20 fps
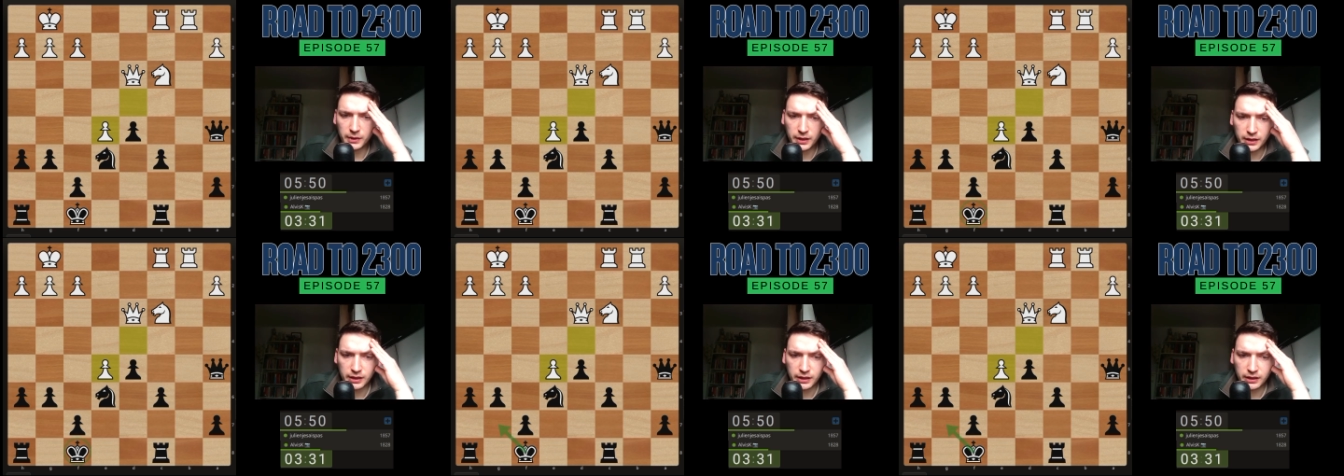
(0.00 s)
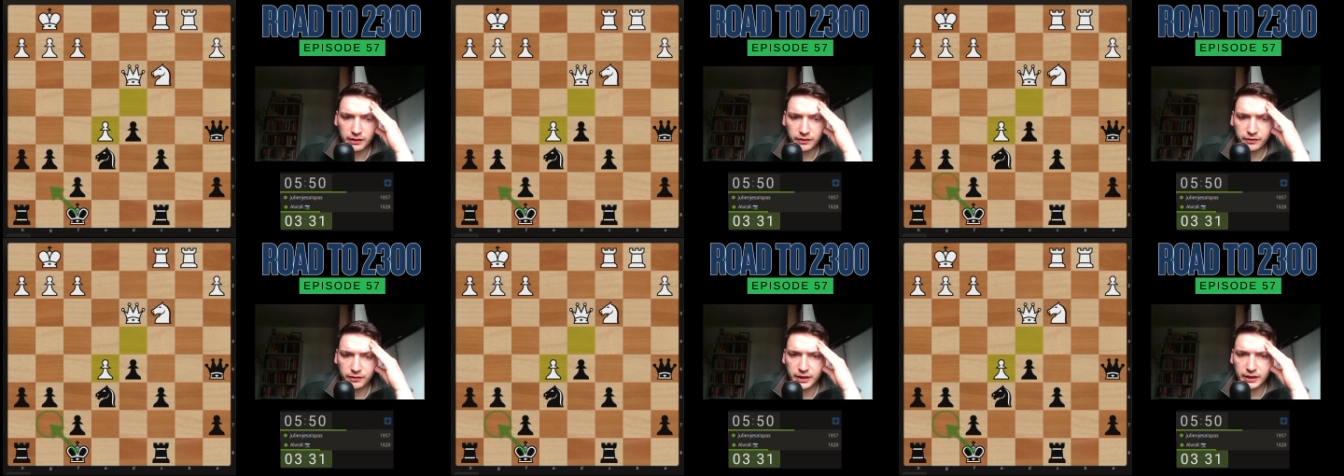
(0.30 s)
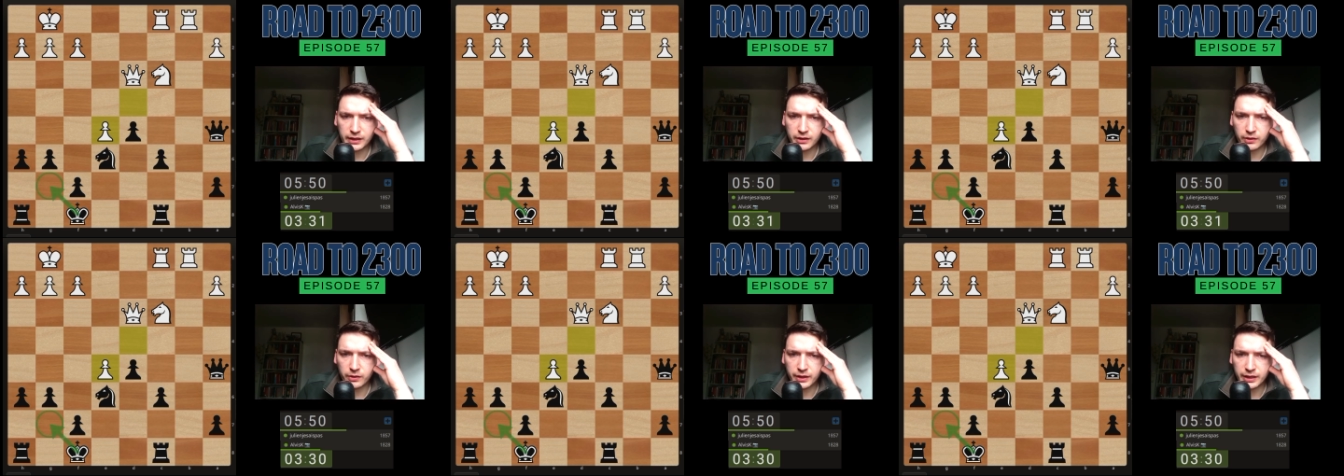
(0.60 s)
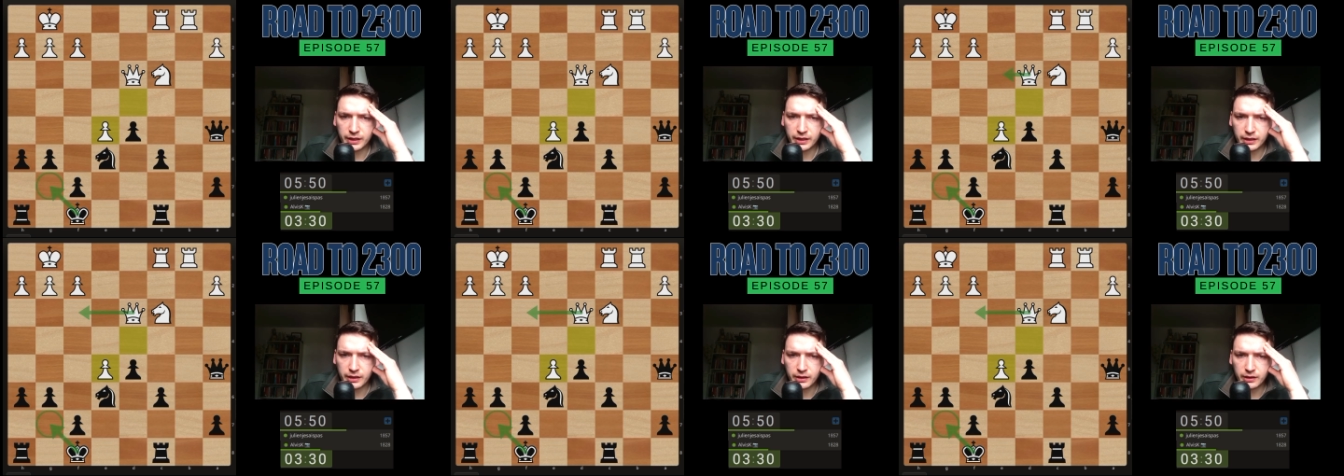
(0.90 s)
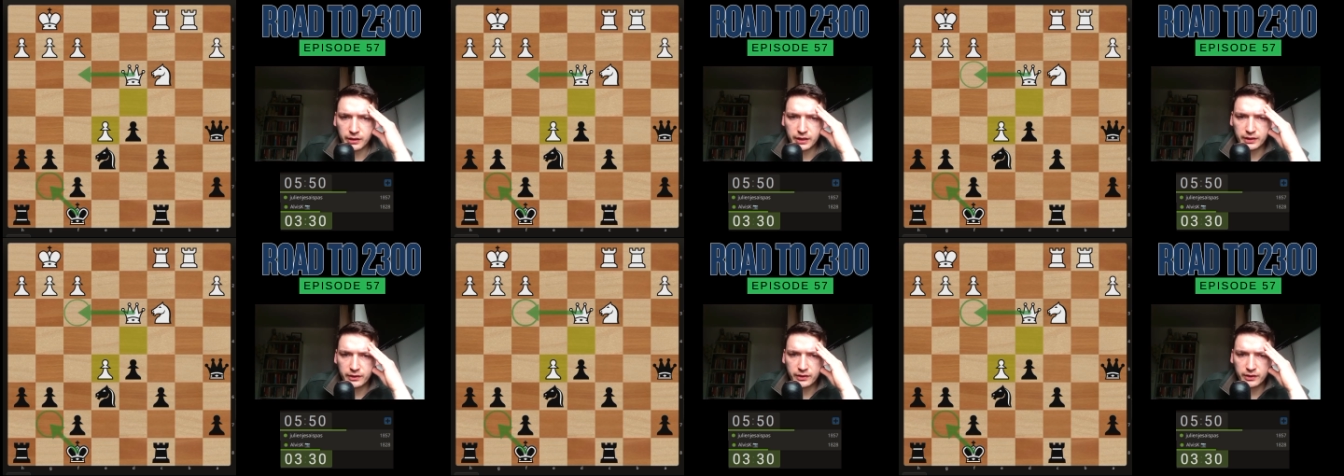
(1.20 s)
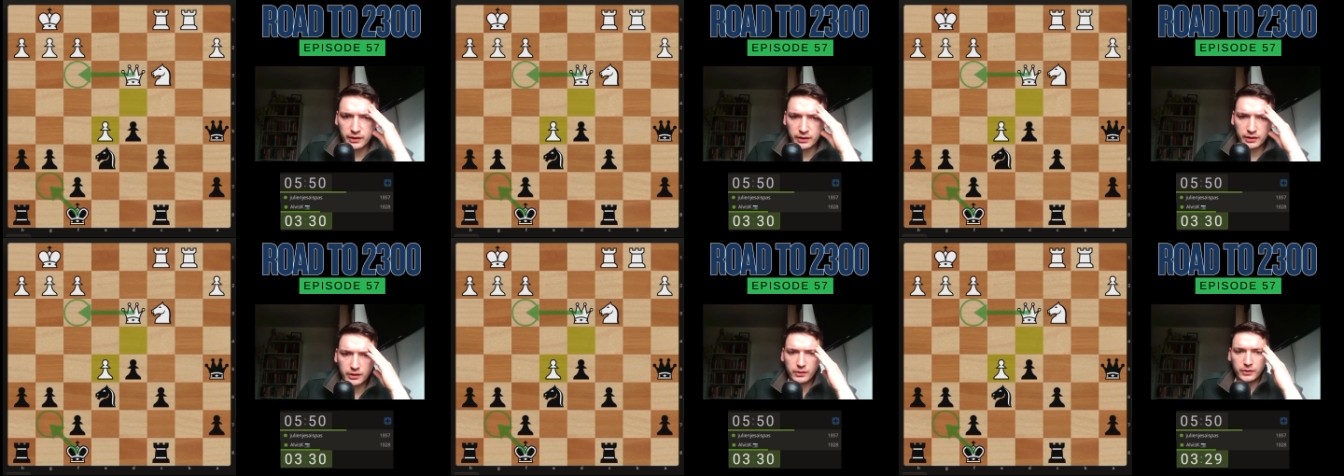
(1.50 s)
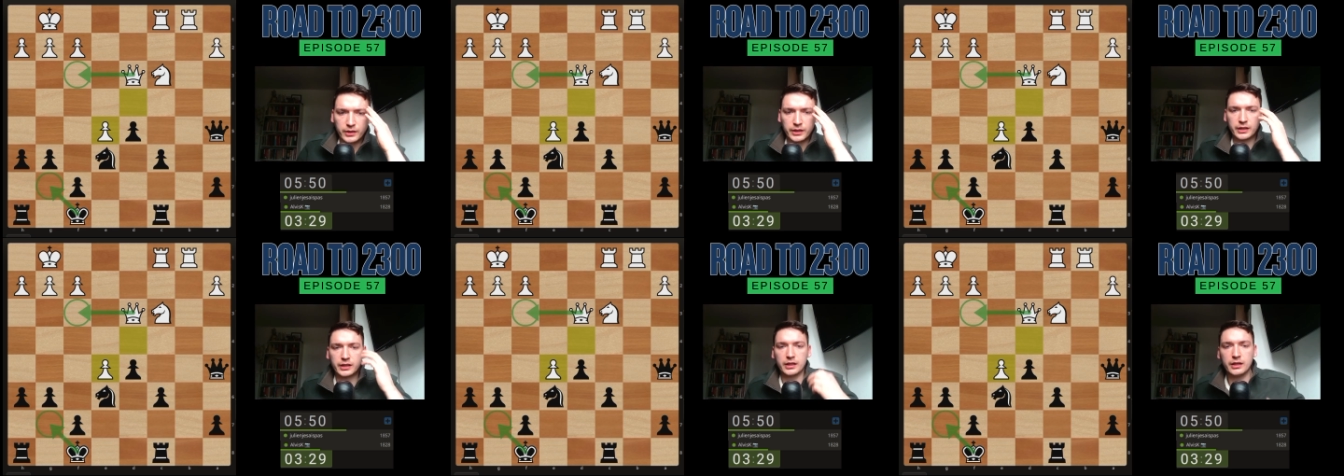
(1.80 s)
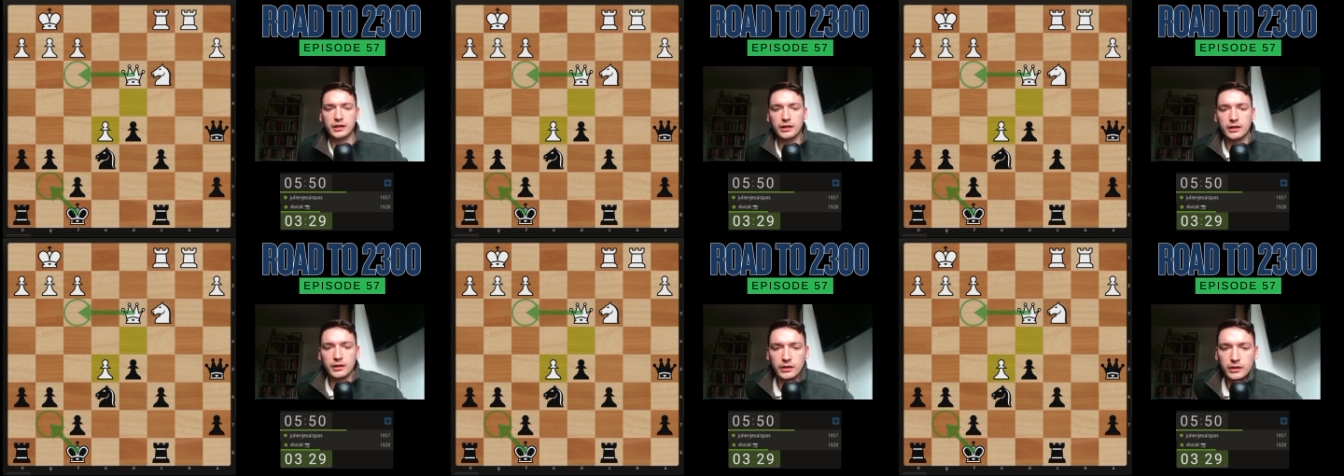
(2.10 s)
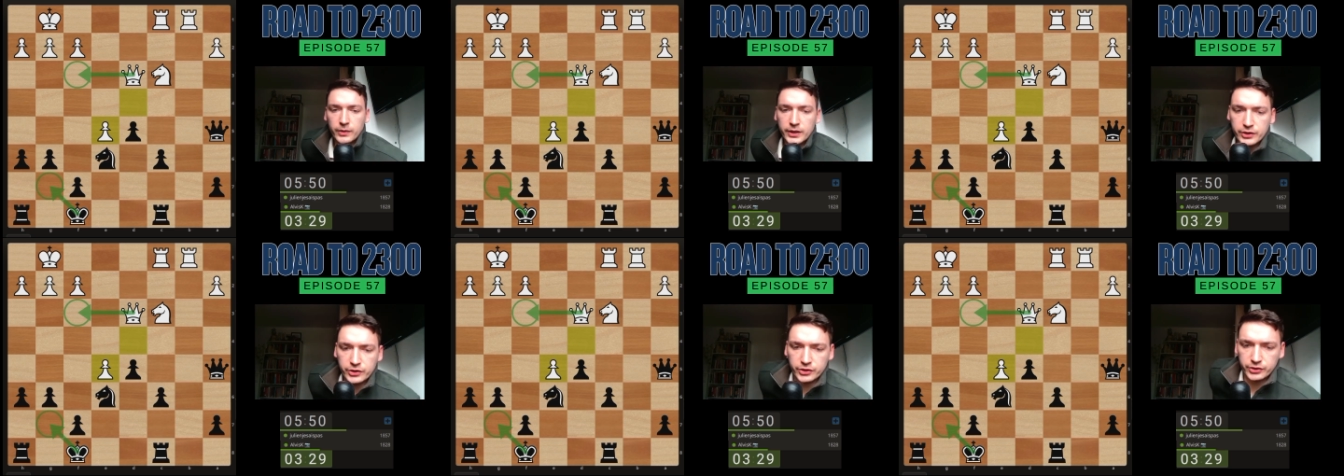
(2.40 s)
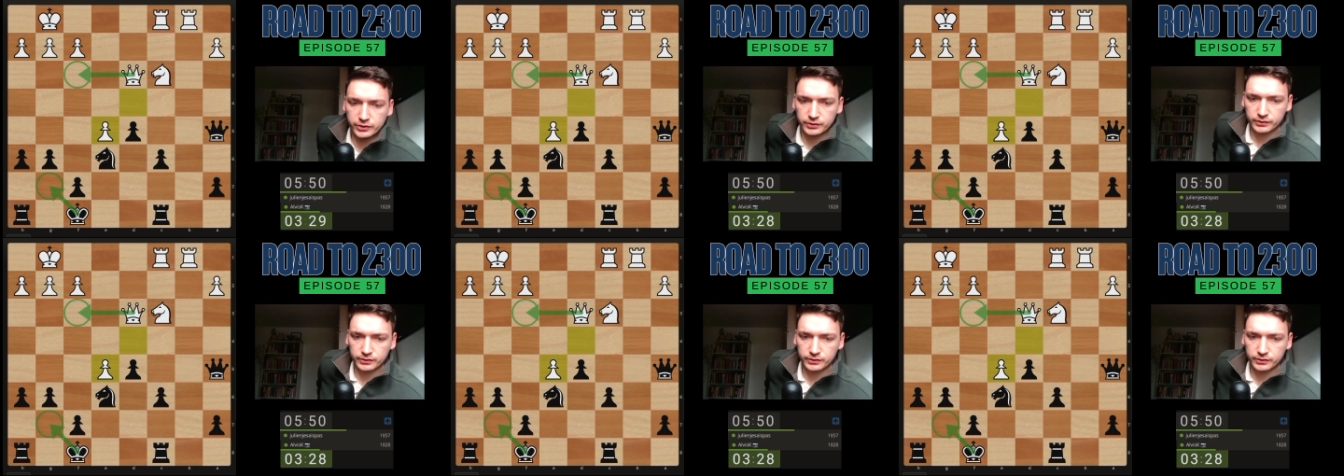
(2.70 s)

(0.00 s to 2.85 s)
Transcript: If I go here, he's gonna go here, which